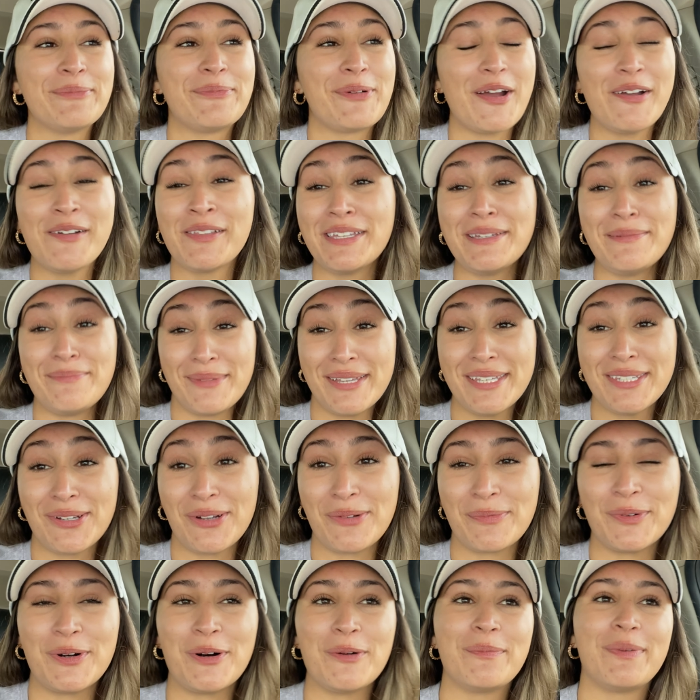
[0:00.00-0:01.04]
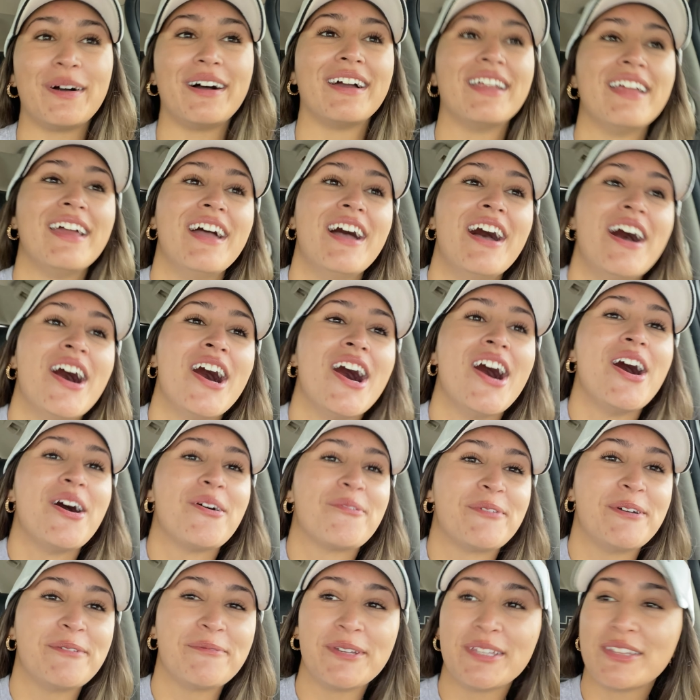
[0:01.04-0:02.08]
probably miserable, but
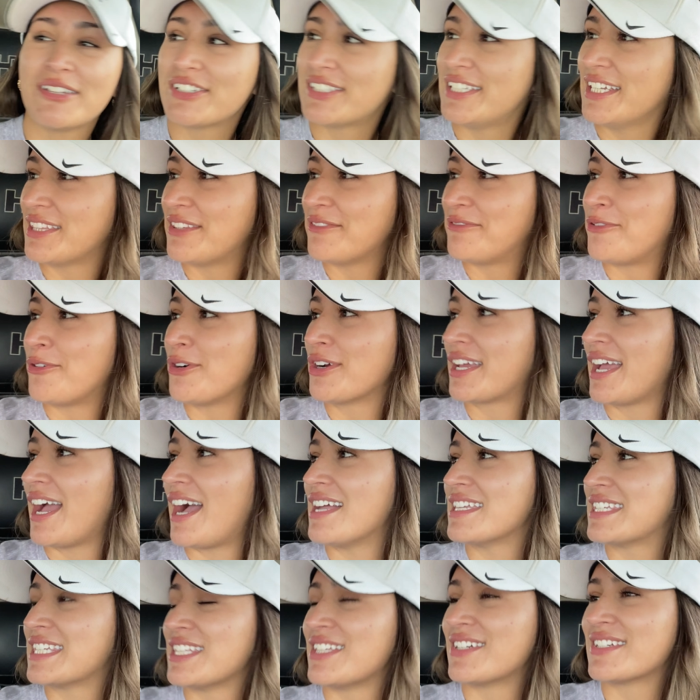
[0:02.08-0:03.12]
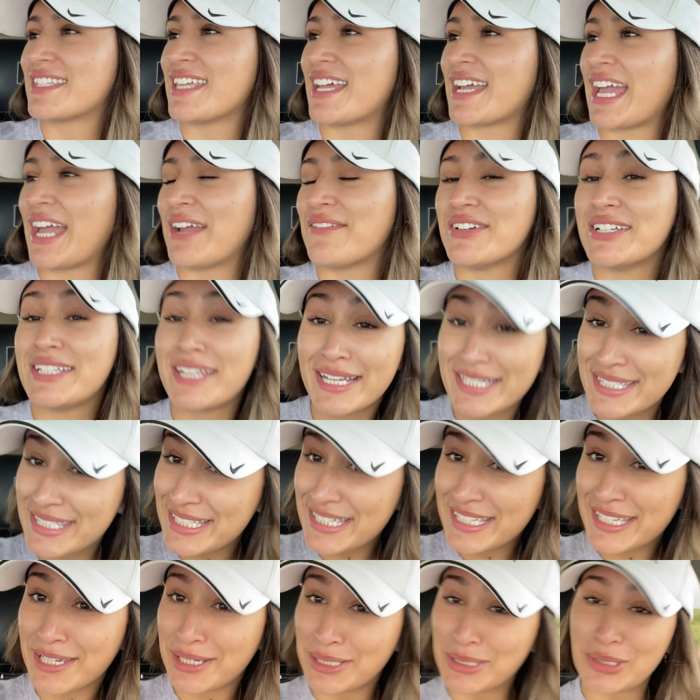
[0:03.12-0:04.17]
when we looked at the forecast, it looks like every day is going to
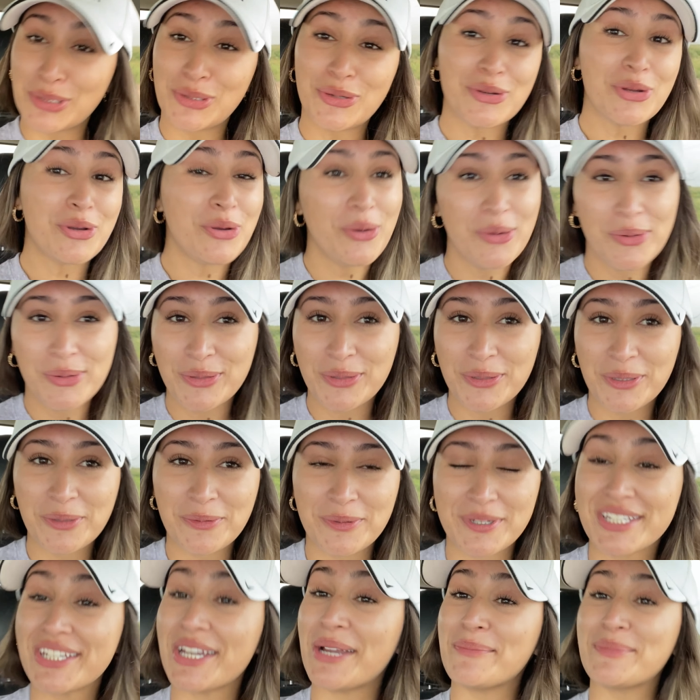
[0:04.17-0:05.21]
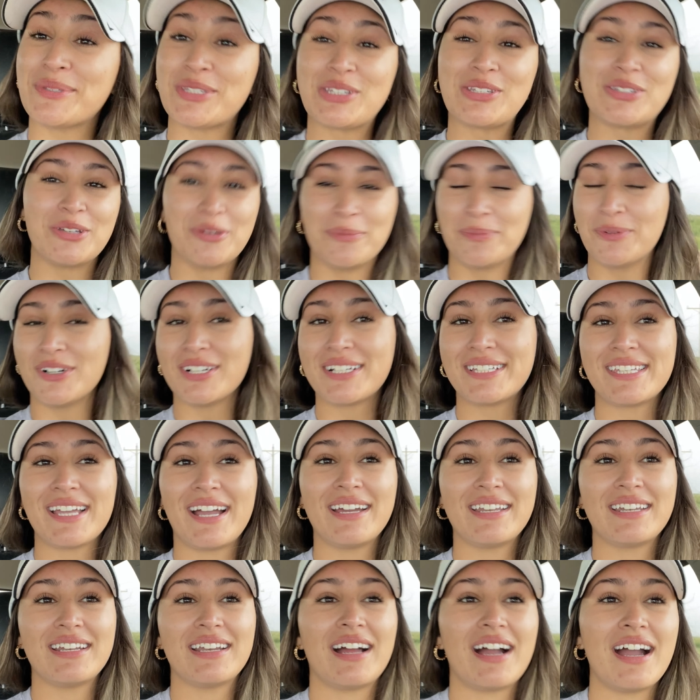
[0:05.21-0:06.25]
get a little cooler, which I'm super
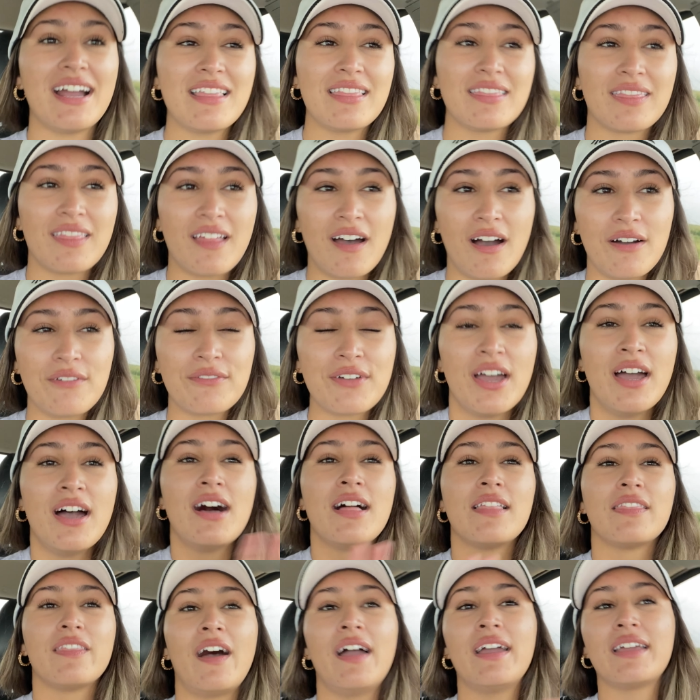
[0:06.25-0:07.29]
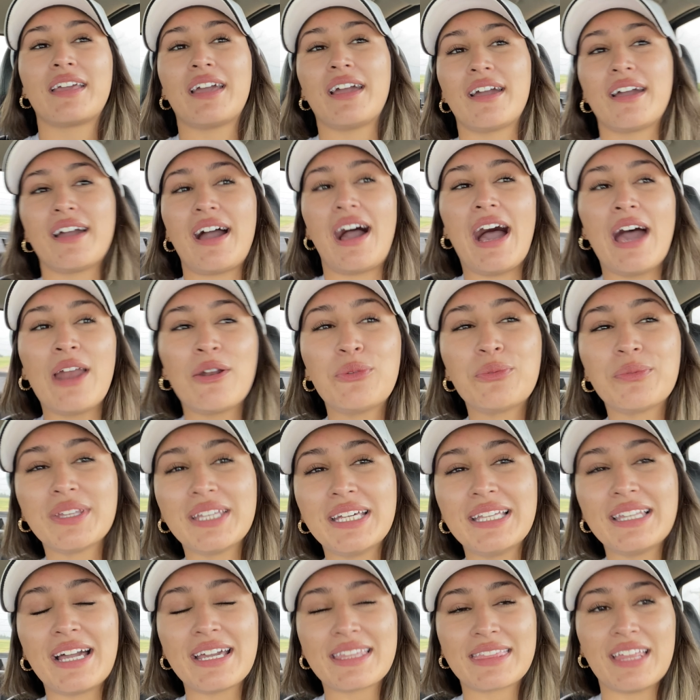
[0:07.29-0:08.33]
excited. I love, like, I don't really
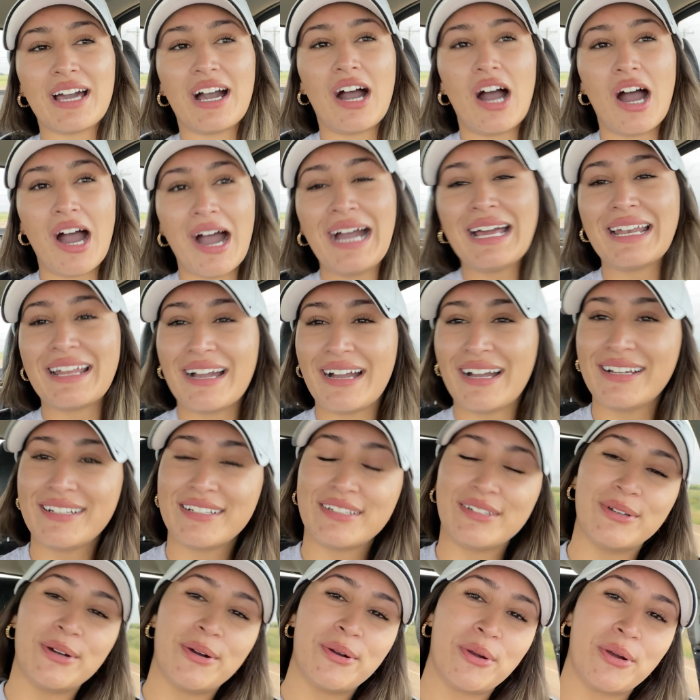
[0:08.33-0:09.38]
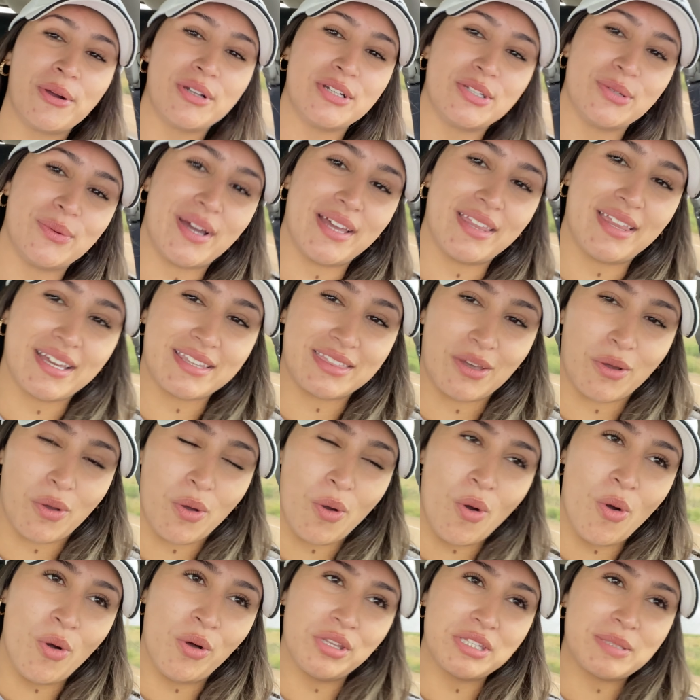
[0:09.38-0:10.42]
like the hot, hot, nor do I like the
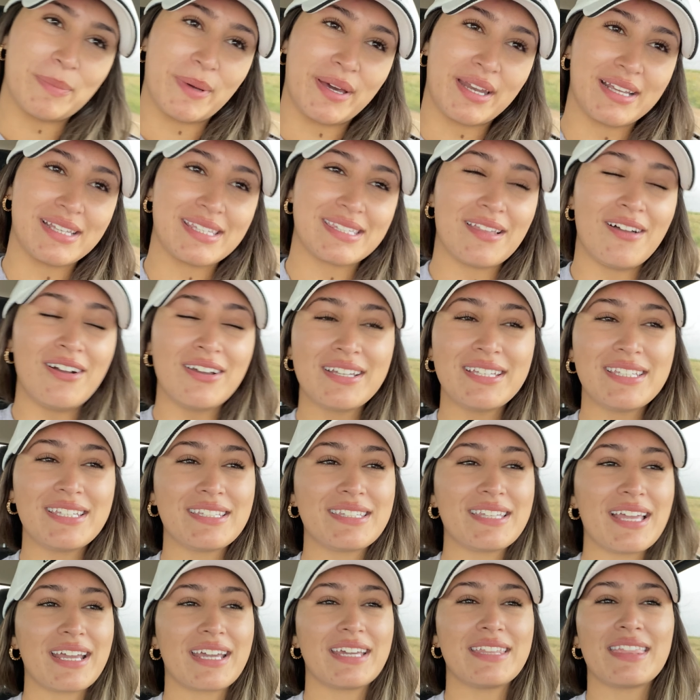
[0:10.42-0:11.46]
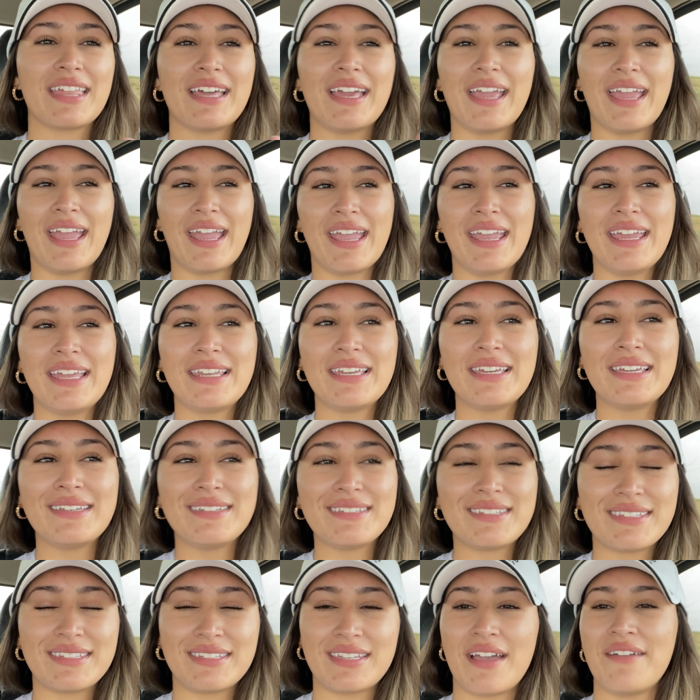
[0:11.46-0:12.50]
cold, but as long as it's like in the 80s,
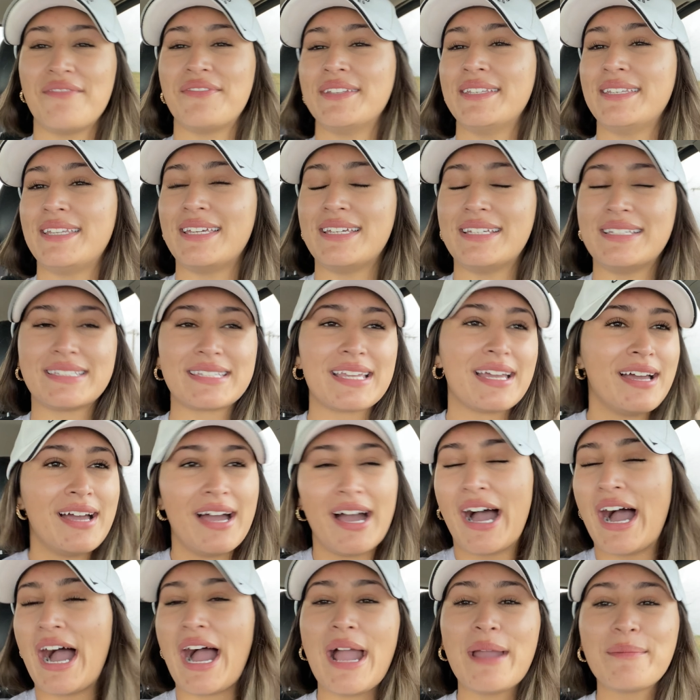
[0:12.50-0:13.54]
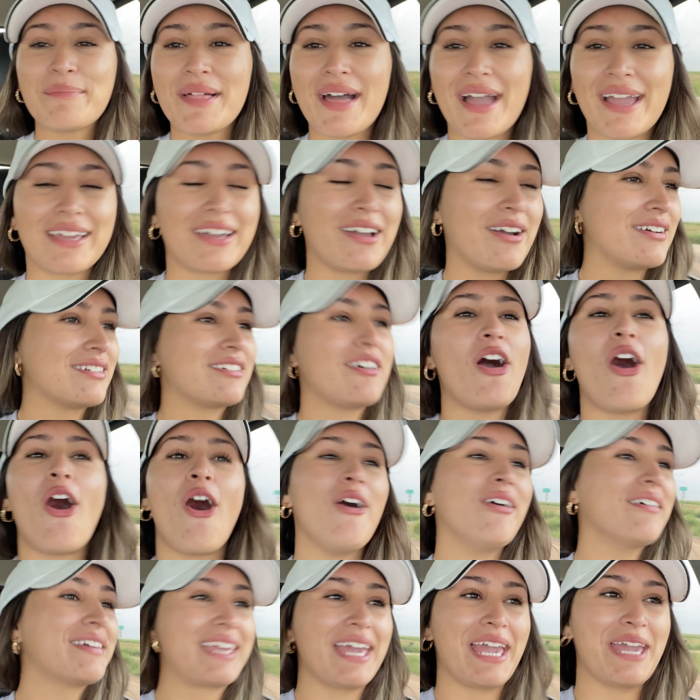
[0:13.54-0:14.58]
70s, I'm like
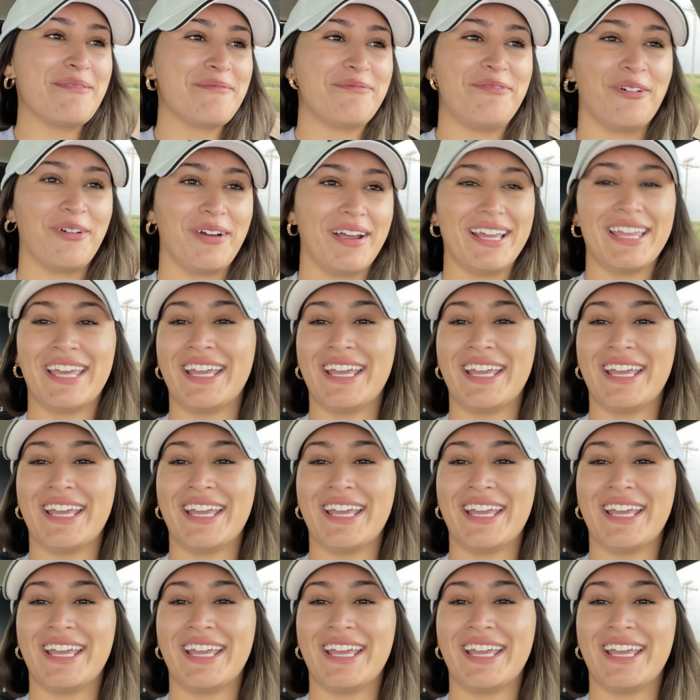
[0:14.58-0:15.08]
all game for it.